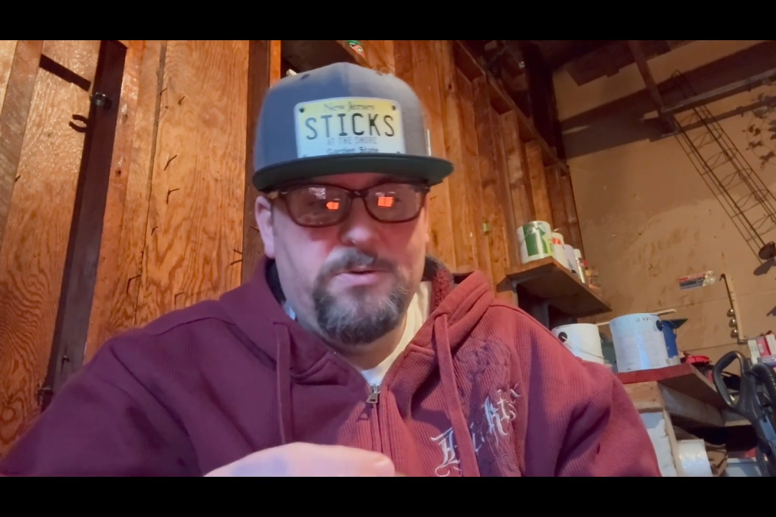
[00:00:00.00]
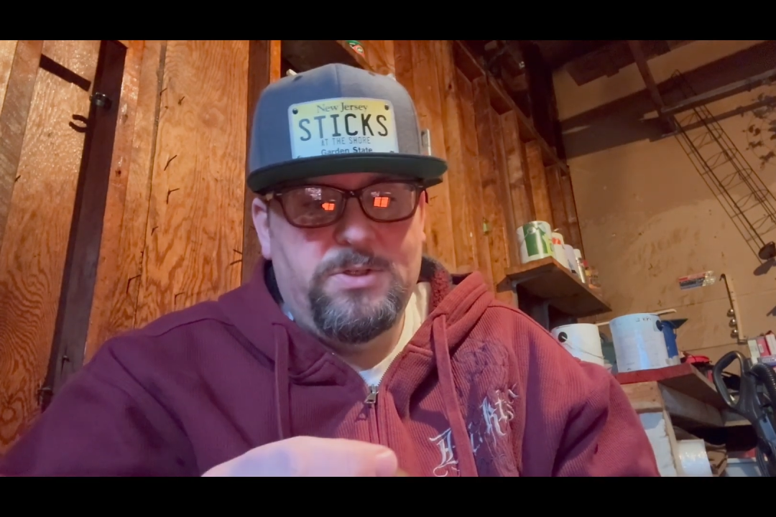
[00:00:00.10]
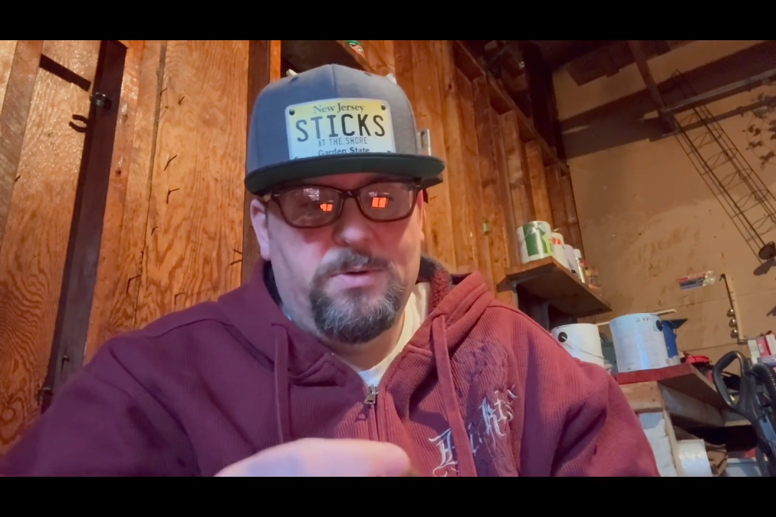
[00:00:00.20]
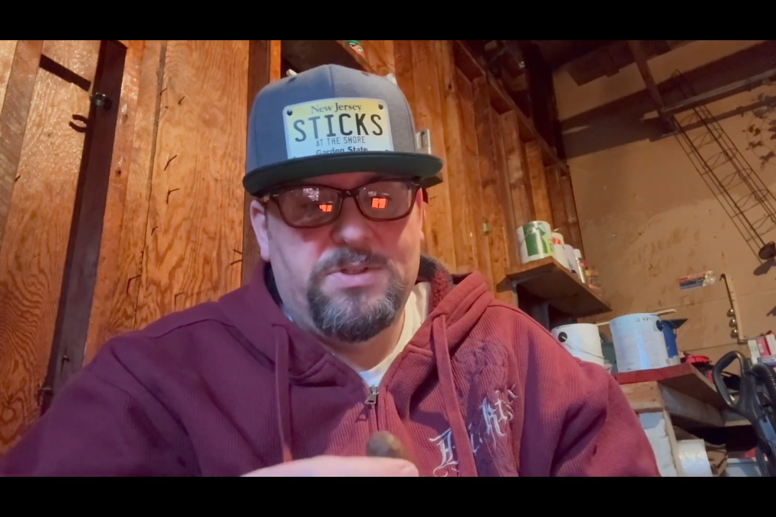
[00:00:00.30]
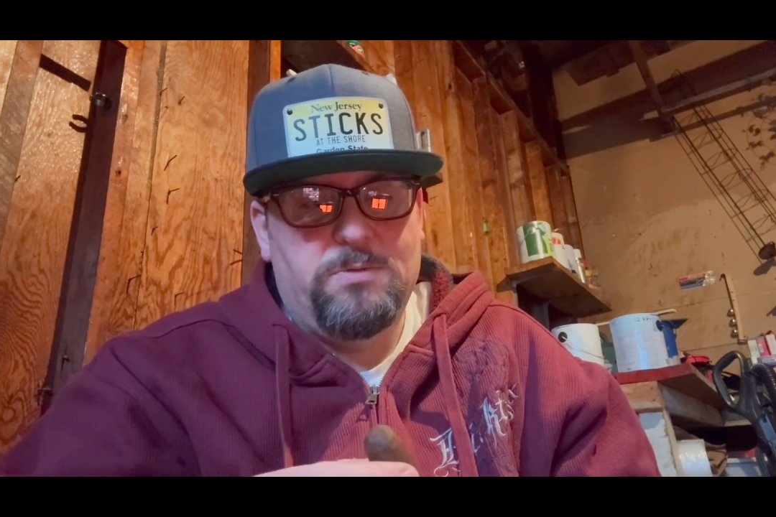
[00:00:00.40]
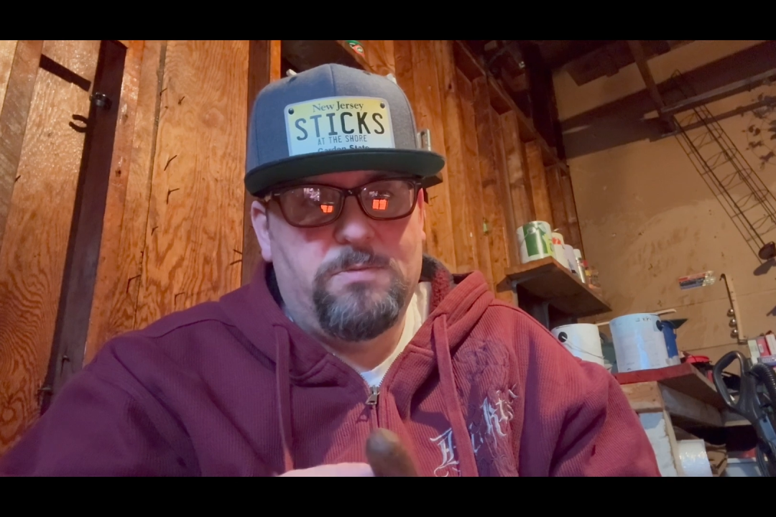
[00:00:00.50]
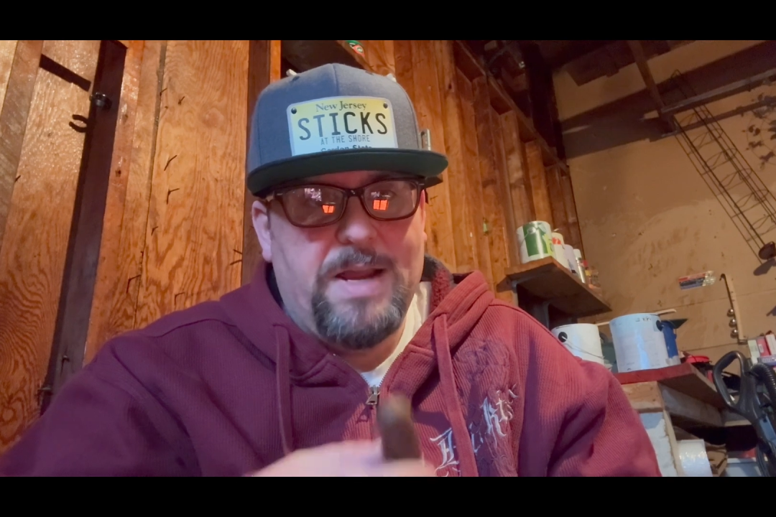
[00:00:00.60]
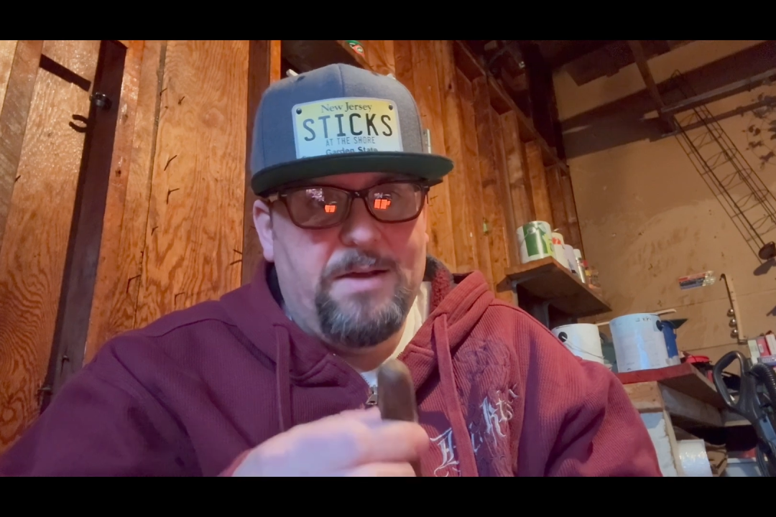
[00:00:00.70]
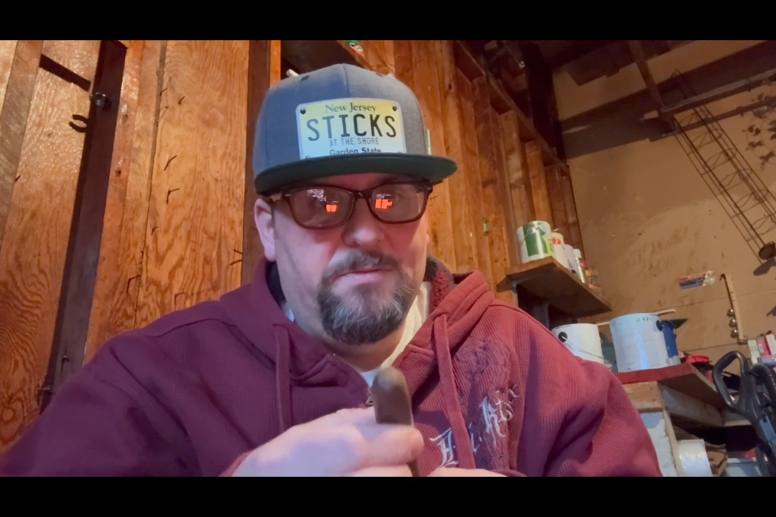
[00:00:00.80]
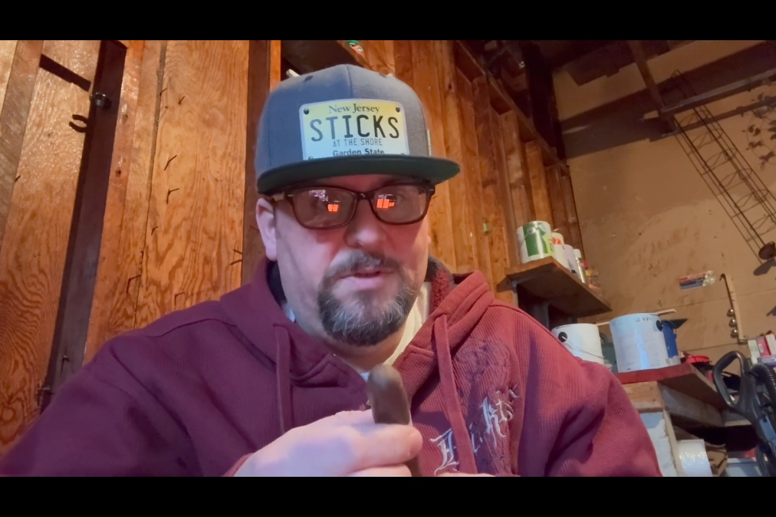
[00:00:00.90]
so it's a
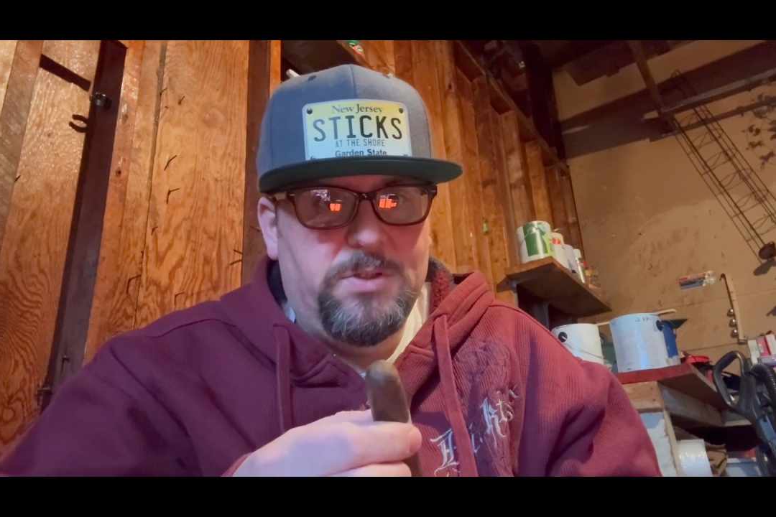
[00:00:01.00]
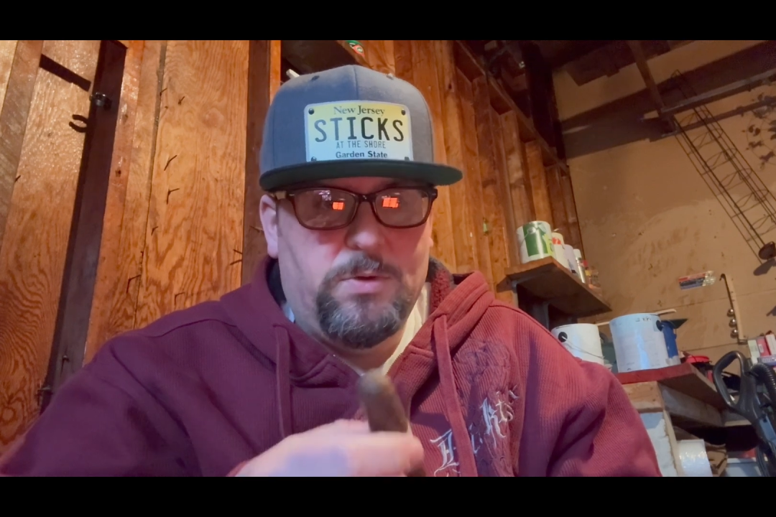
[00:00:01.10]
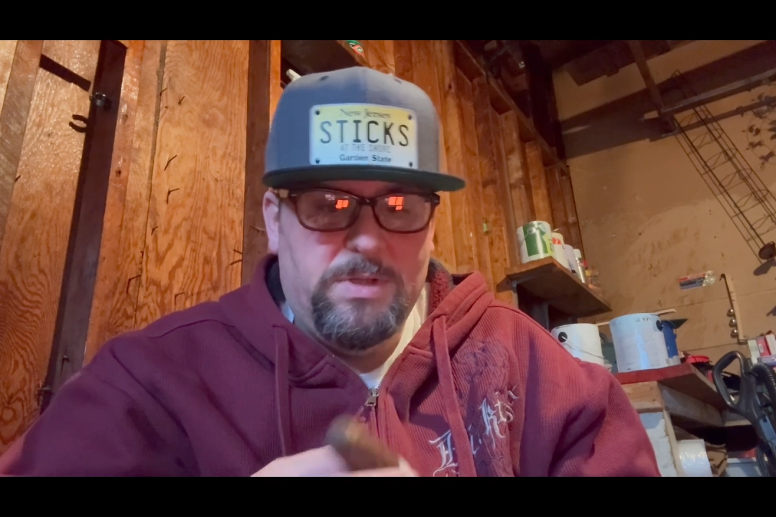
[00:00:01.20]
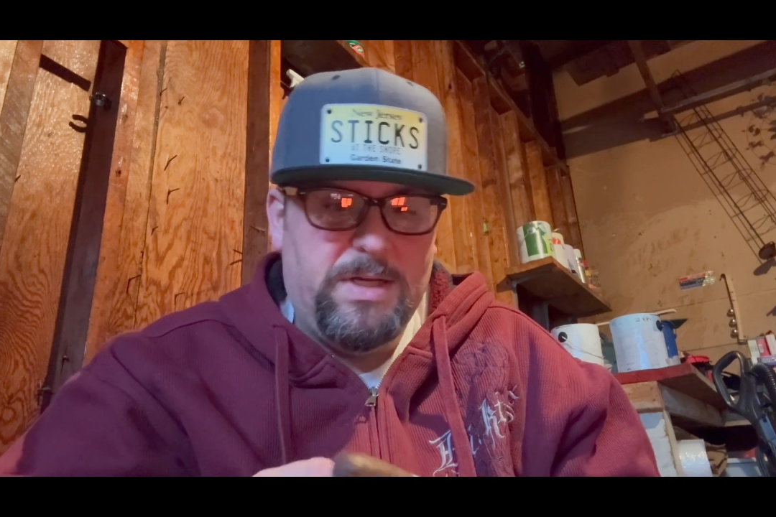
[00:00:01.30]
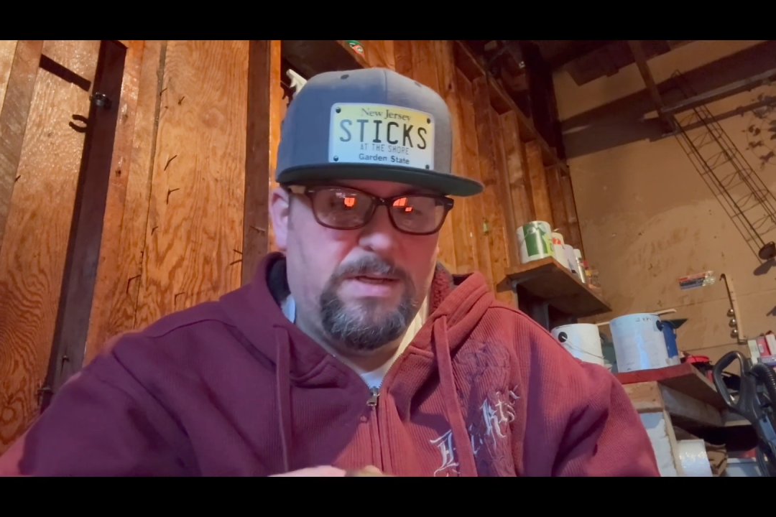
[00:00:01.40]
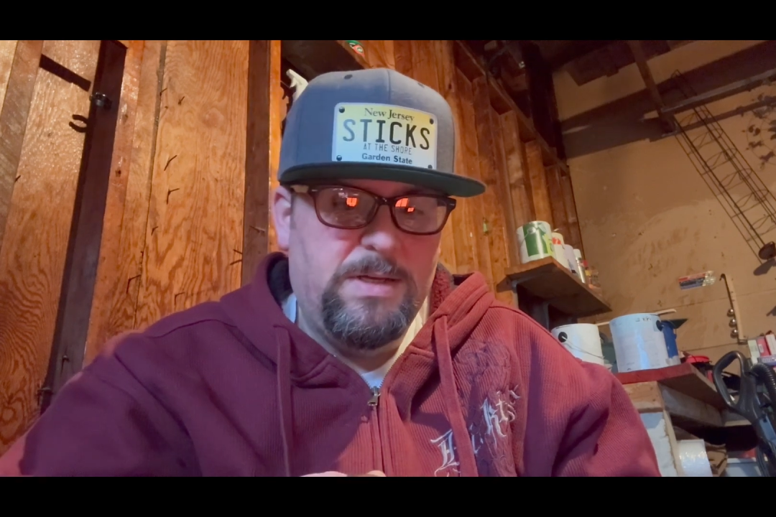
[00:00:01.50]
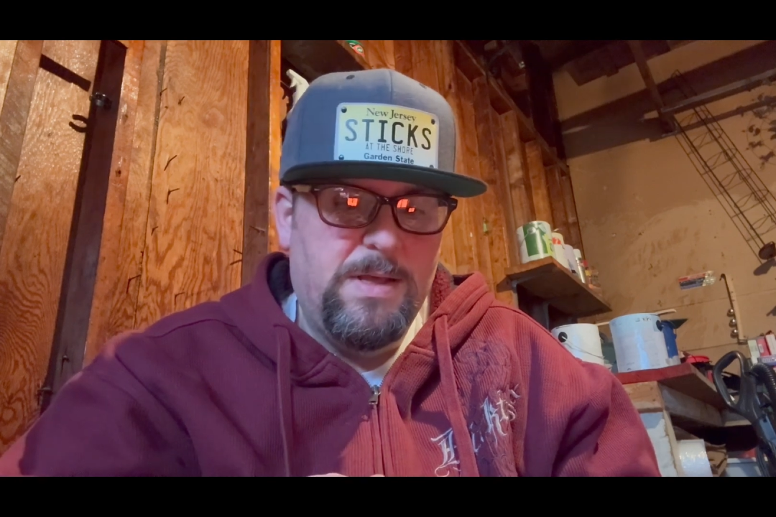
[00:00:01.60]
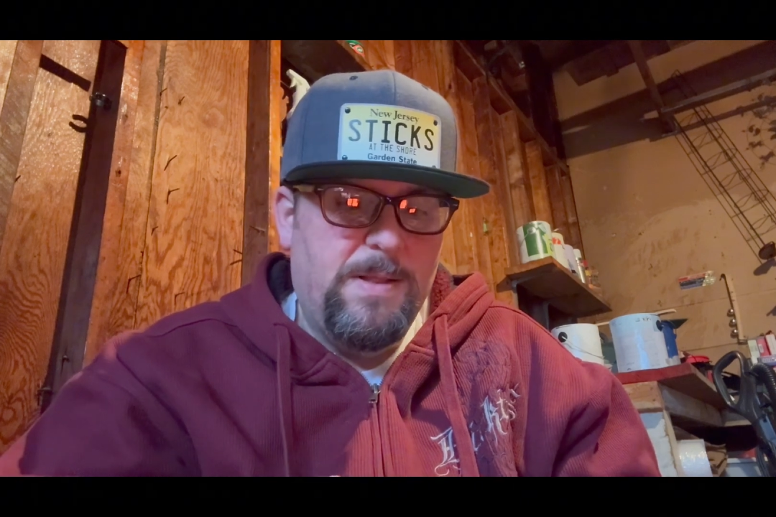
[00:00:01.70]
round Vitola,